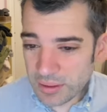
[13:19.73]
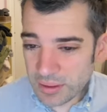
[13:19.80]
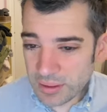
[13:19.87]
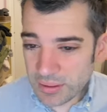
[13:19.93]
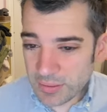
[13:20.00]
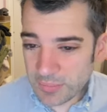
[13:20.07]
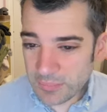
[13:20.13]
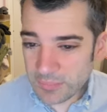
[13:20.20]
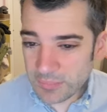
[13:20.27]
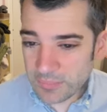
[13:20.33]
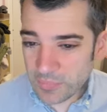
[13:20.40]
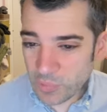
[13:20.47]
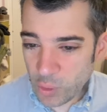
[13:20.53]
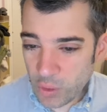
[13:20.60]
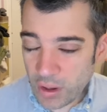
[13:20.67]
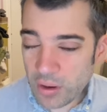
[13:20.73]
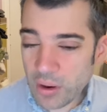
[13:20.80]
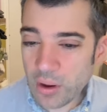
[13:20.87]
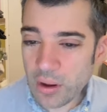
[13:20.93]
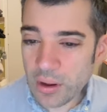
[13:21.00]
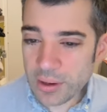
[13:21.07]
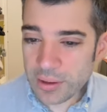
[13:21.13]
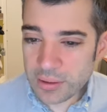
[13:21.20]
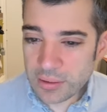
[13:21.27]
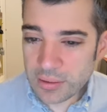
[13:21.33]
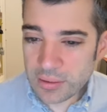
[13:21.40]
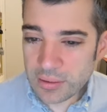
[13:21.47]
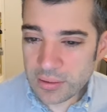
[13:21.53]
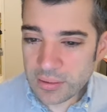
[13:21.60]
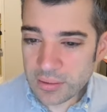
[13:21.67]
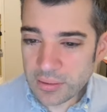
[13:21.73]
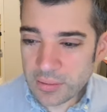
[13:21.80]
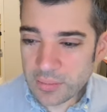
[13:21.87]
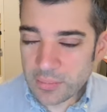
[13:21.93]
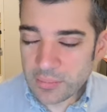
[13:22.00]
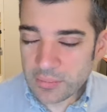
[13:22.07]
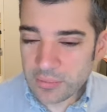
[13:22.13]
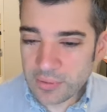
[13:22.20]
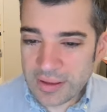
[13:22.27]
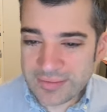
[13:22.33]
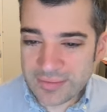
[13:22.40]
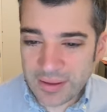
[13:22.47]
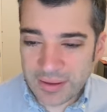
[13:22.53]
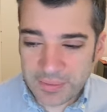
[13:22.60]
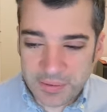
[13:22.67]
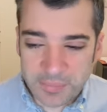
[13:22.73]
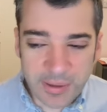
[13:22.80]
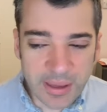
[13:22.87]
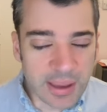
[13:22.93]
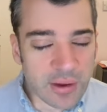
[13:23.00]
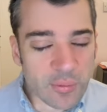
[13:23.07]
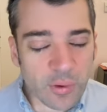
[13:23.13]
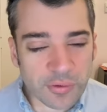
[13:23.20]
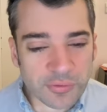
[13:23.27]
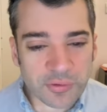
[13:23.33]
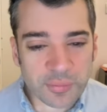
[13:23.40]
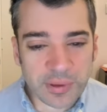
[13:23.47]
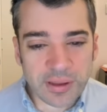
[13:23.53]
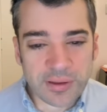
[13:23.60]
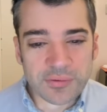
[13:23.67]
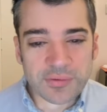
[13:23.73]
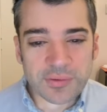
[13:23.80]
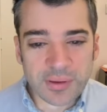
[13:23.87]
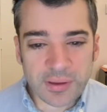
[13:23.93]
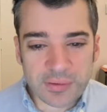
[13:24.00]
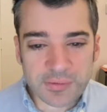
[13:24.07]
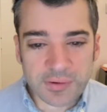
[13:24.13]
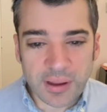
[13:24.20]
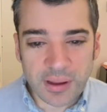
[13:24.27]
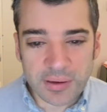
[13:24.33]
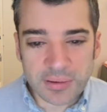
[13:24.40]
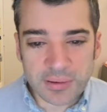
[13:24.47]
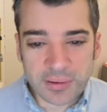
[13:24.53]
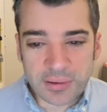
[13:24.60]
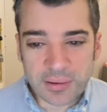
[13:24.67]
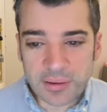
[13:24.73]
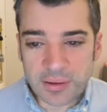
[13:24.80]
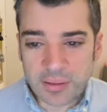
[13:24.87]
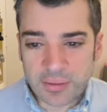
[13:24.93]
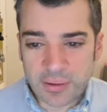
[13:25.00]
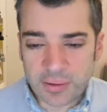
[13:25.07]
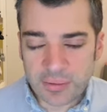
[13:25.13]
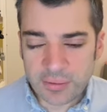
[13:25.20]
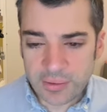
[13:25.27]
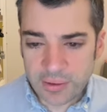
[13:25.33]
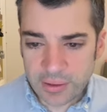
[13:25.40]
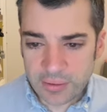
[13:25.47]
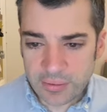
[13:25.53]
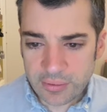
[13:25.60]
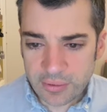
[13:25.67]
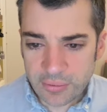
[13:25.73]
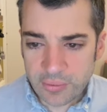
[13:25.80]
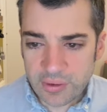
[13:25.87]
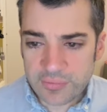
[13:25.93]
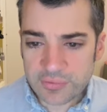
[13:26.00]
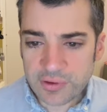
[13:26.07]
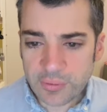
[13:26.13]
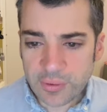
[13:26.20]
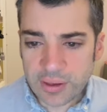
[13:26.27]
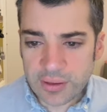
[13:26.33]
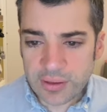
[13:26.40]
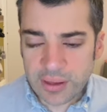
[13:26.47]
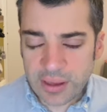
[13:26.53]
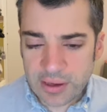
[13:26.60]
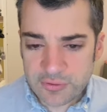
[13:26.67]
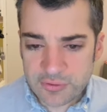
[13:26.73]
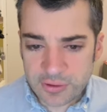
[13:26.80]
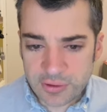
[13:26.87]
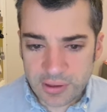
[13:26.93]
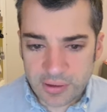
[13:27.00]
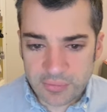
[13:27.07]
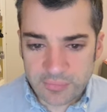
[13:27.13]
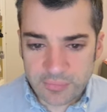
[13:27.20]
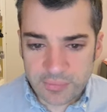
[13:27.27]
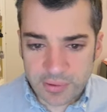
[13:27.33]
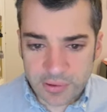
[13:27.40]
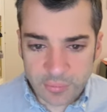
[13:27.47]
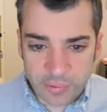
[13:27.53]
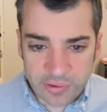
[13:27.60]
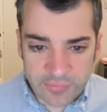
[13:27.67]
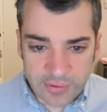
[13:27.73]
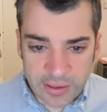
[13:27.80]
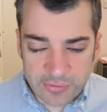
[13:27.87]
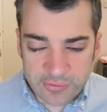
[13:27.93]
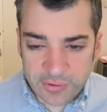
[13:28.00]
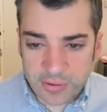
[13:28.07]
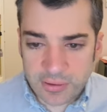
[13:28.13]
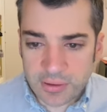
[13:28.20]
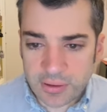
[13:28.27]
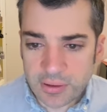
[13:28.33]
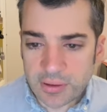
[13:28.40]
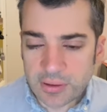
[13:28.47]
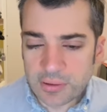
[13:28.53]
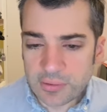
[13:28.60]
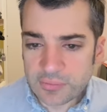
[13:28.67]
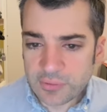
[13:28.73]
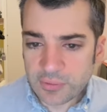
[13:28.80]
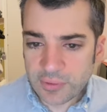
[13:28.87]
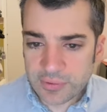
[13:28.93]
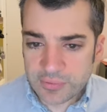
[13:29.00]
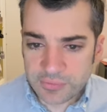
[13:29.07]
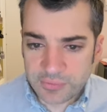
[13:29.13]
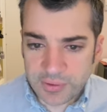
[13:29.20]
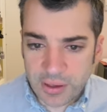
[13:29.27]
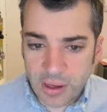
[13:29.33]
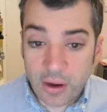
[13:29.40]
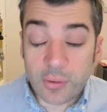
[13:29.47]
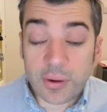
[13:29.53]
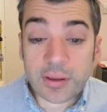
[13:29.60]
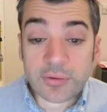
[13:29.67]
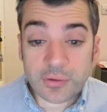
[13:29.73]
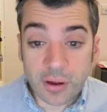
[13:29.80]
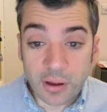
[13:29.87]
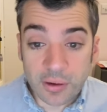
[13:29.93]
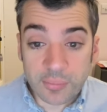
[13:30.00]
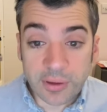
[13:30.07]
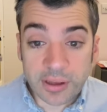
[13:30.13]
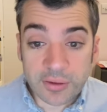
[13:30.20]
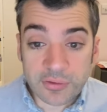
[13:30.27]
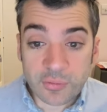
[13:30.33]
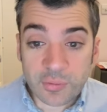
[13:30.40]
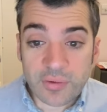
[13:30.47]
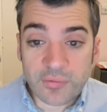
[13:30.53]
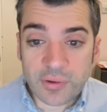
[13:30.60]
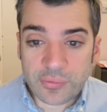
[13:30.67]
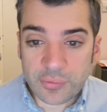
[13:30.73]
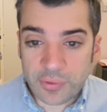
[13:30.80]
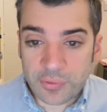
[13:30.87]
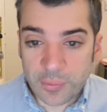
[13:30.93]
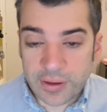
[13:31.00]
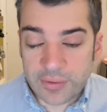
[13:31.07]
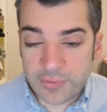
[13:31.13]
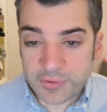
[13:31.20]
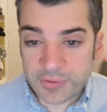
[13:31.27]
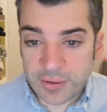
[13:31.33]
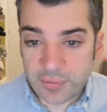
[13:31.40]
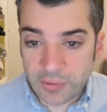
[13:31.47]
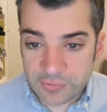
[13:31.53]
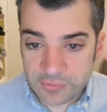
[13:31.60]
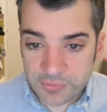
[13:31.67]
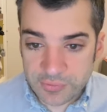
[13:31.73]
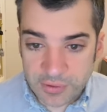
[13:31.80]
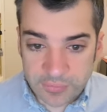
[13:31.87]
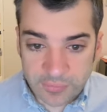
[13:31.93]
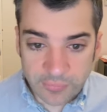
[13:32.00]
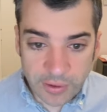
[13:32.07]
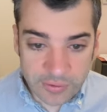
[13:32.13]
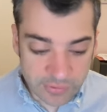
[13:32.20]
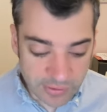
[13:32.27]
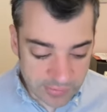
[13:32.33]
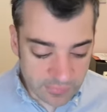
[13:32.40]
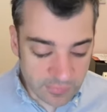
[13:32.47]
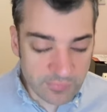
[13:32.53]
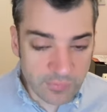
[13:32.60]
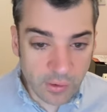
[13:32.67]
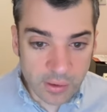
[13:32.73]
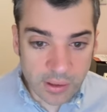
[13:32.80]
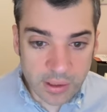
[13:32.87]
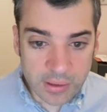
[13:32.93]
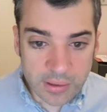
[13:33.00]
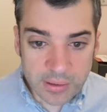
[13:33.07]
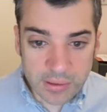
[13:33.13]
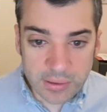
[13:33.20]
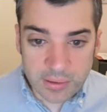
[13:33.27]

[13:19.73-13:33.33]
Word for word: um, or gone. Less likely to be AWOL just because it's not, the, the clue gives no indication of an abbreviation. So let's see. Oh, it is gone because the river through three of the 10 largest cities of Russia is the Volga.